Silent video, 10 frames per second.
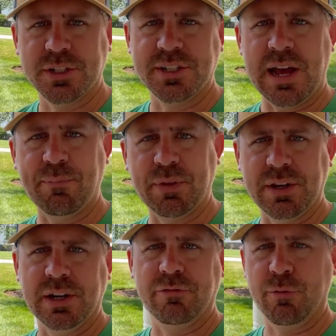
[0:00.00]
to stop the
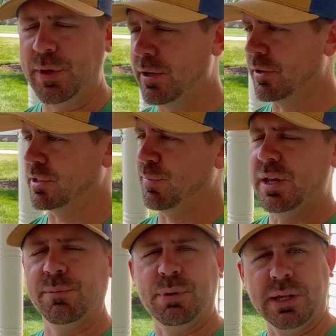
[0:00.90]
deer from eating our
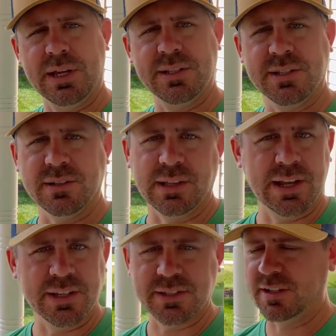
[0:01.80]
tomato plants and
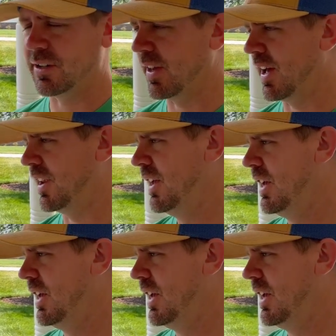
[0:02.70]
lettuce and all that.